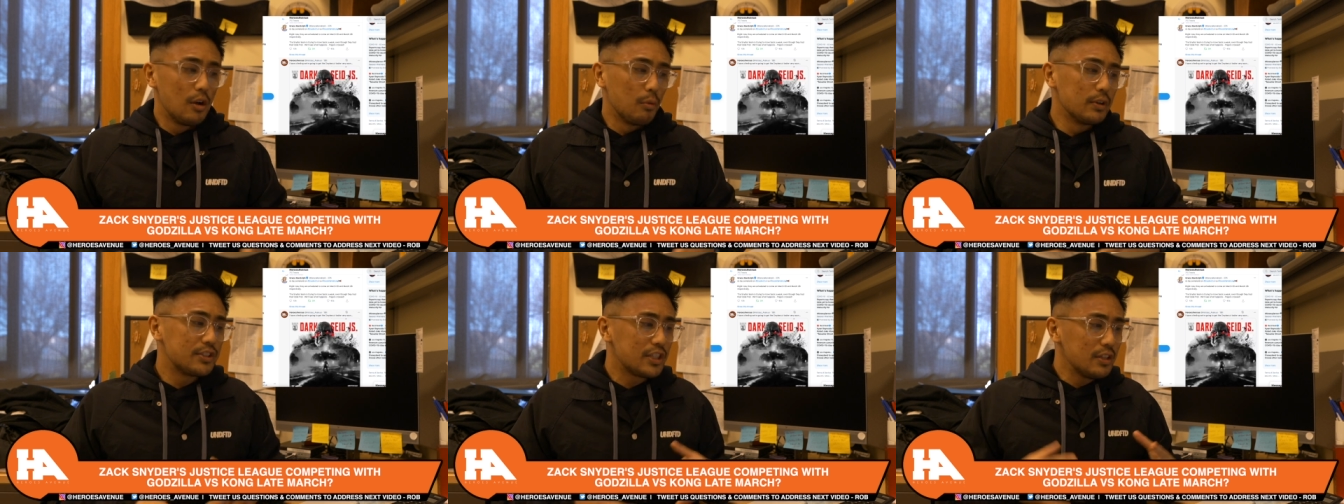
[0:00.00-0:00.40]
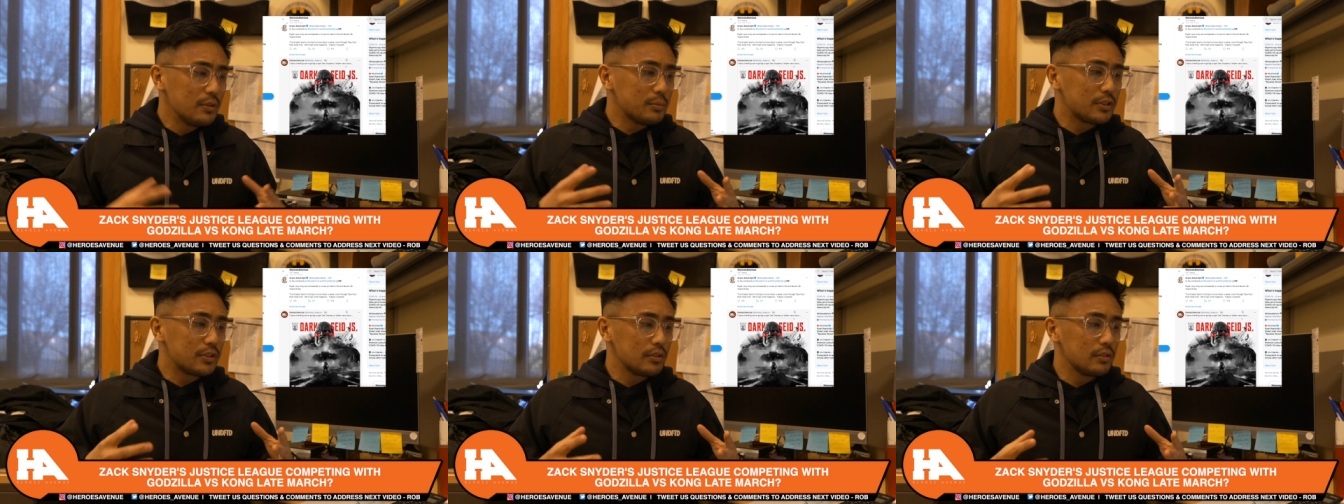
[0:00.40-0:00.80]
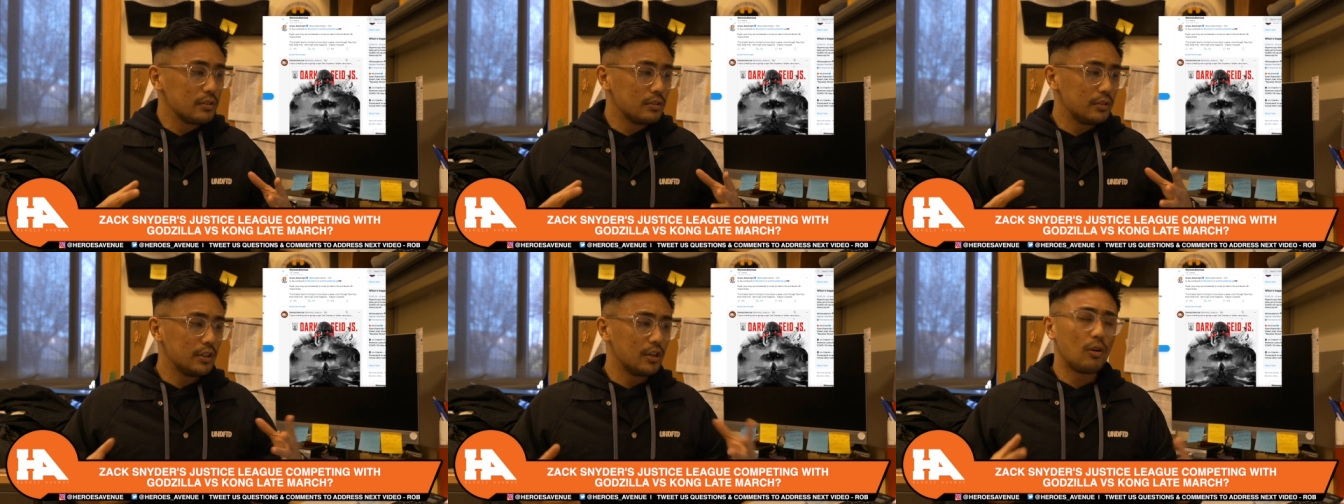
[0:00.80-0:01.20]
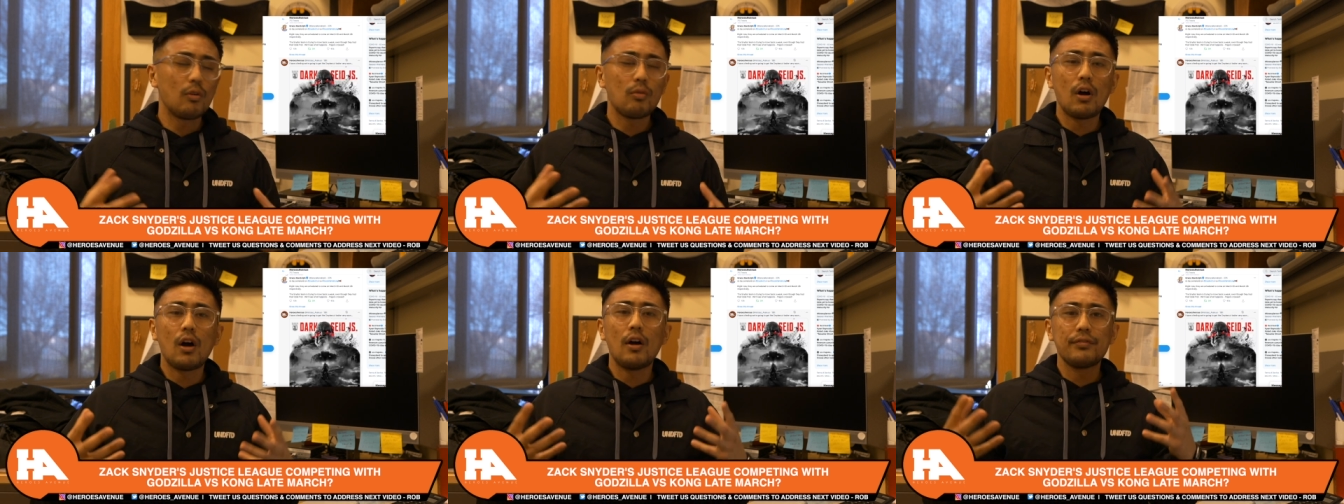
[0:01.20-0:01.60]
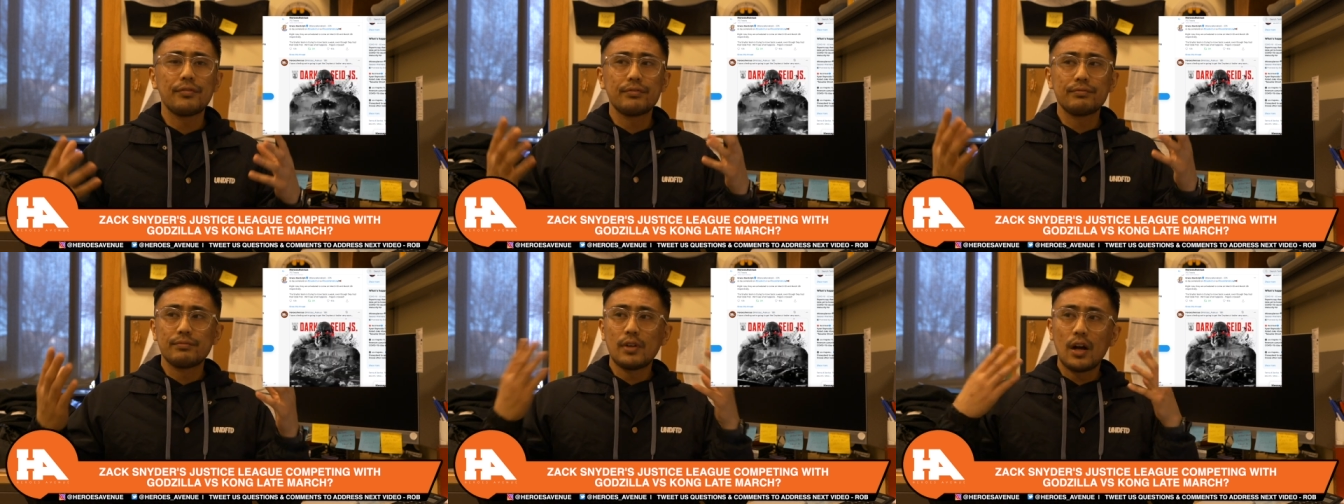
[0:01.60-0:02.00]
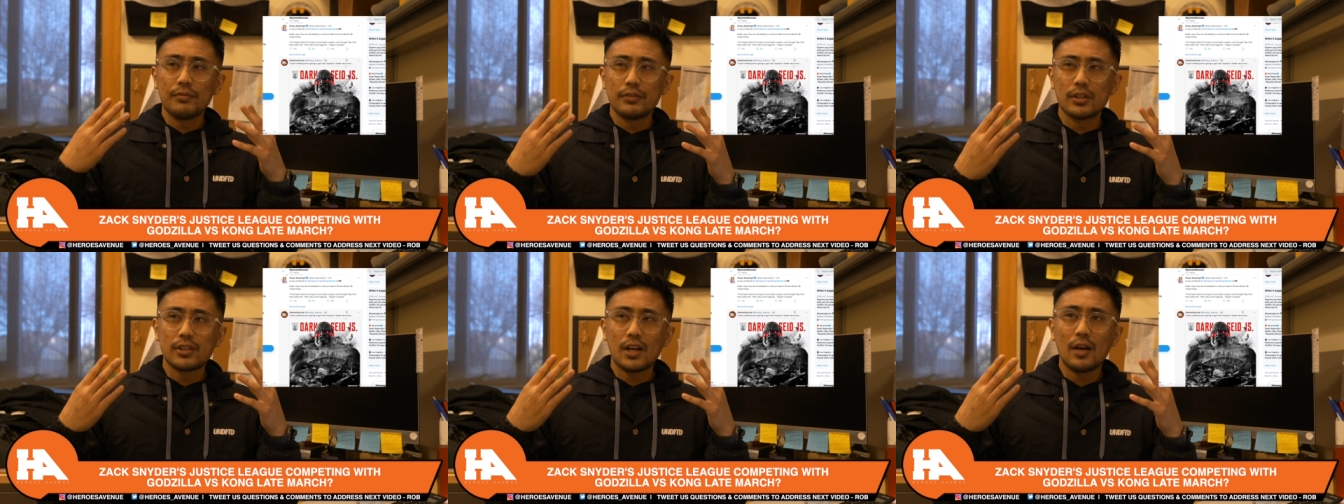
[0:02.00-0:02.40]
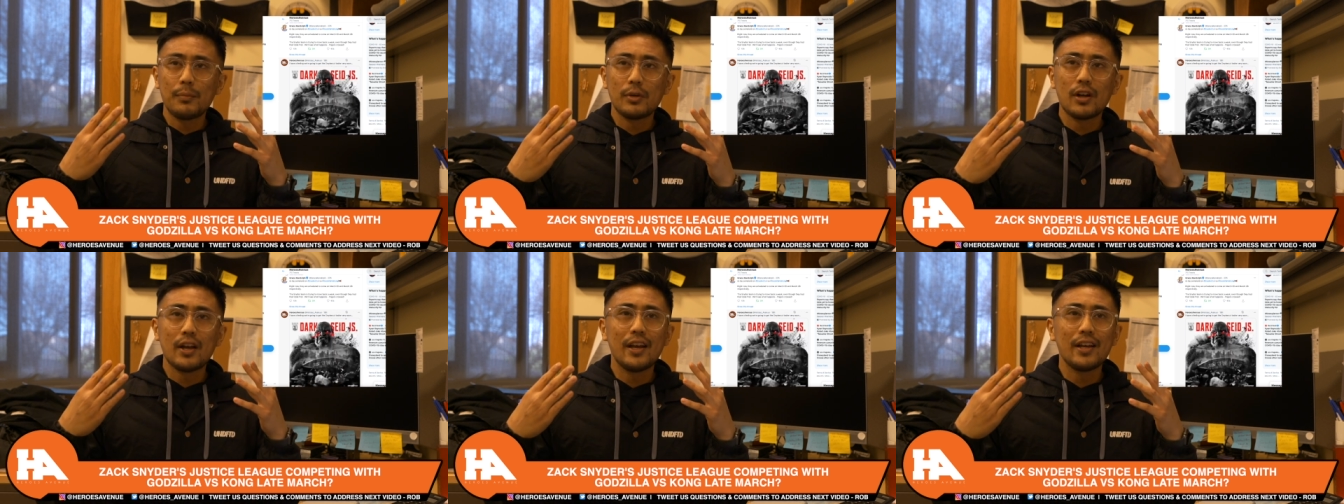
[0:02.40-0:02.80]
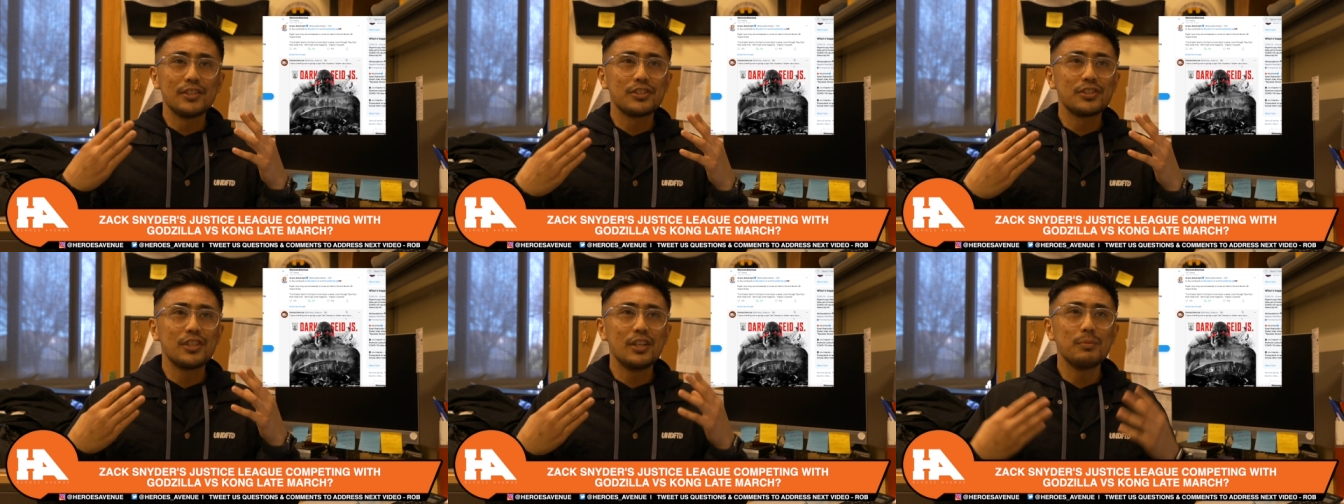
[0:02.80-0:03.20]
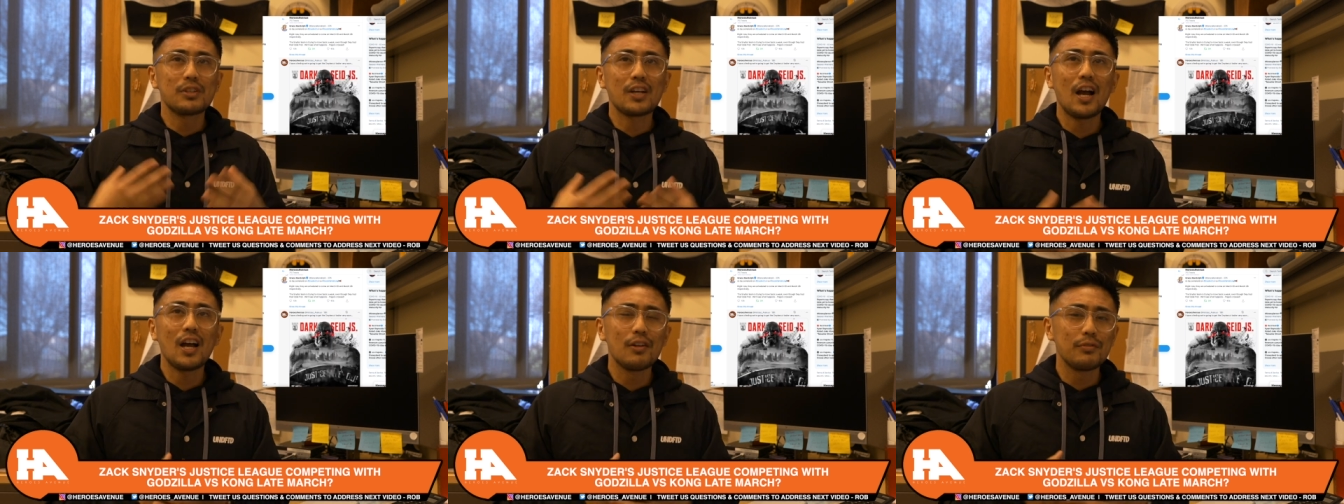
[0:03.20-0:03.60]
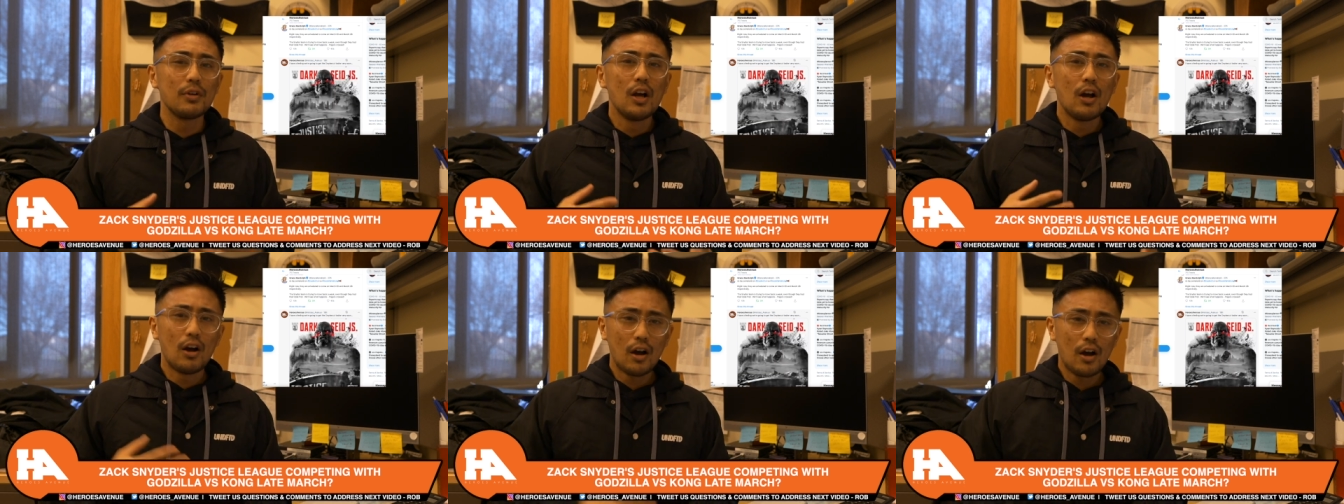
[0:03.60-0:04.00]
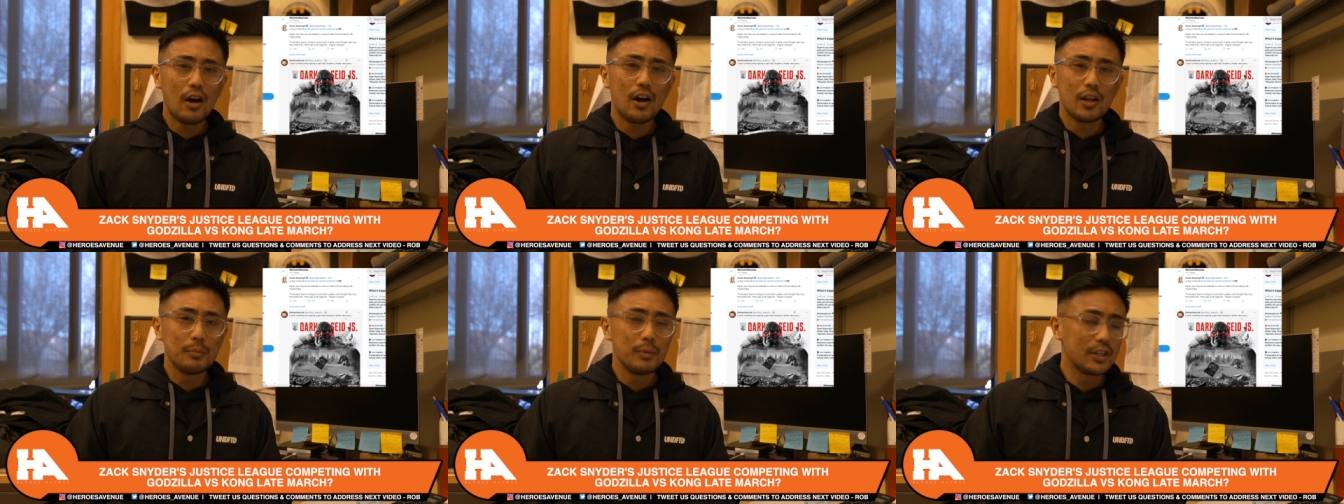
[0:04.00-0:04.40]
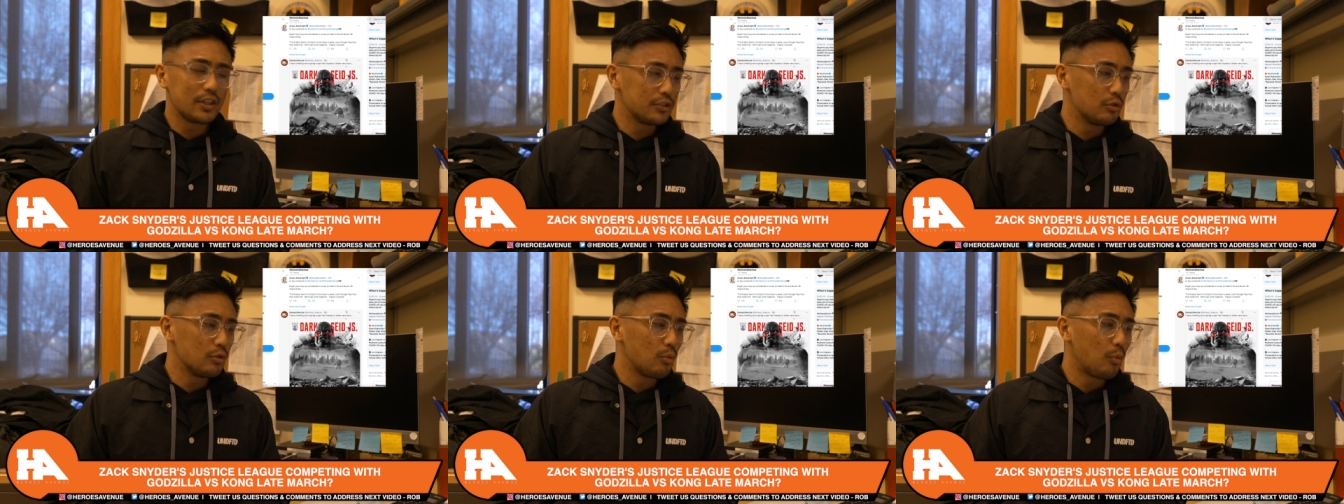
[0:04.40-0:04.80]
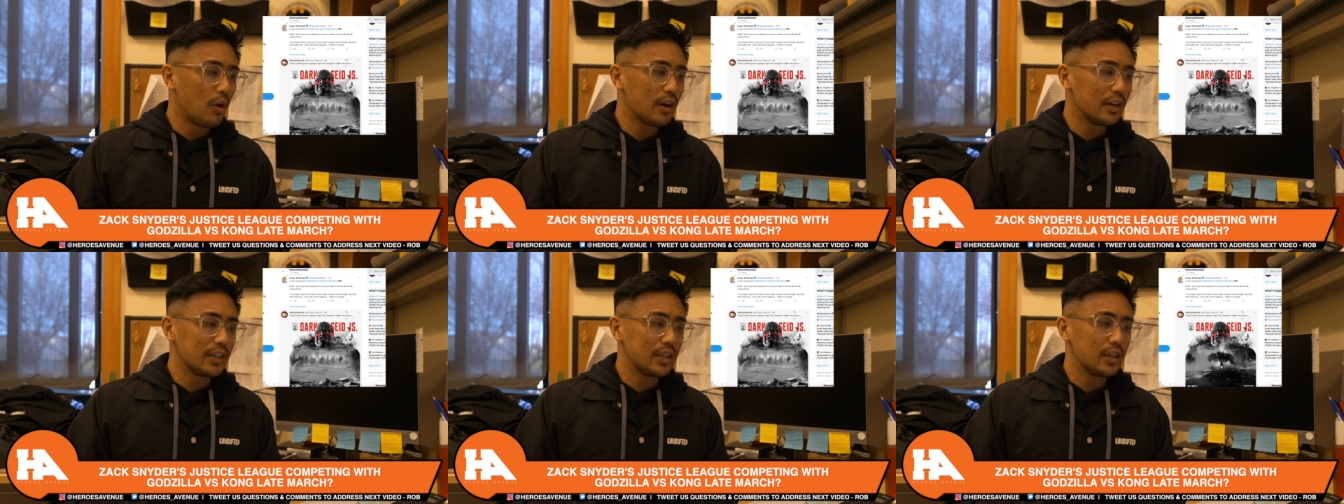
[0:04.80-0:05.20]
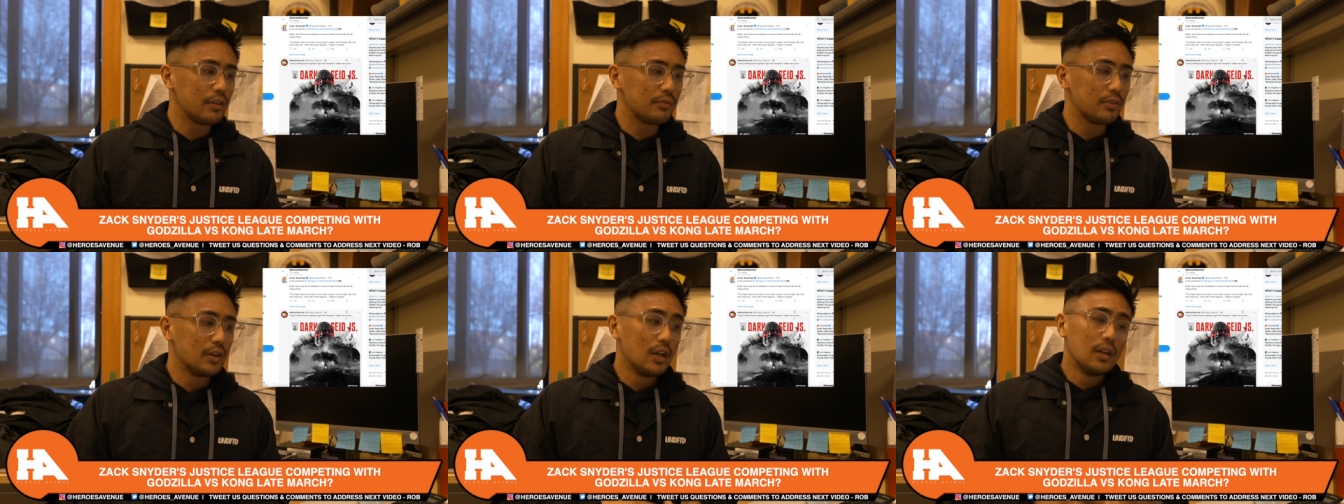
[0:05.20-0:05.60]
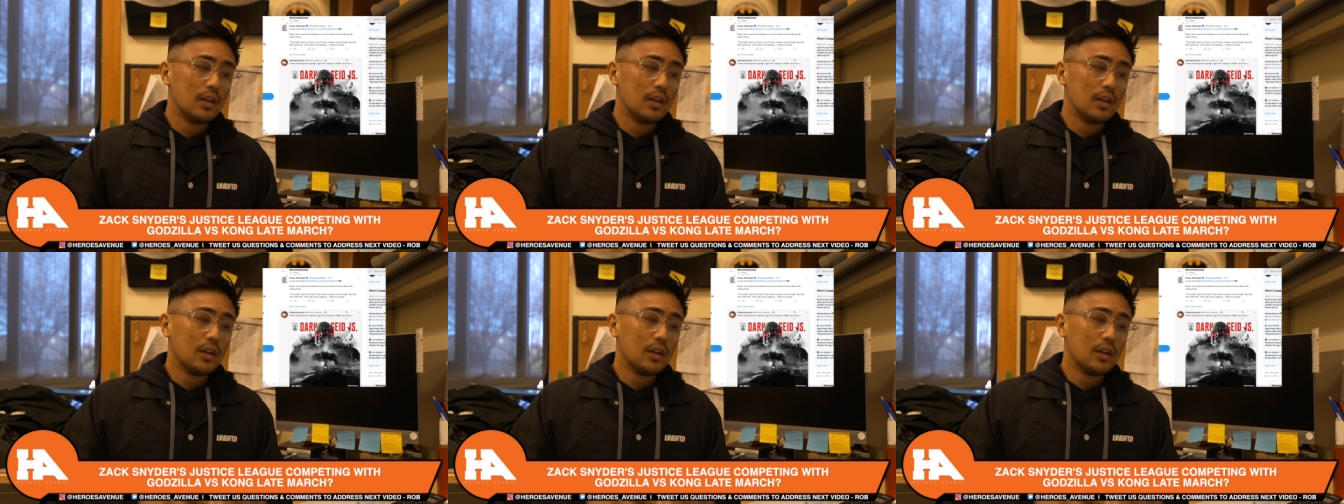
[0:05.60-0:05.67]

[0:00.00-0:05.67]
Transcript: which seems you know off off the top of your head just seems kind of odd because you'd want to give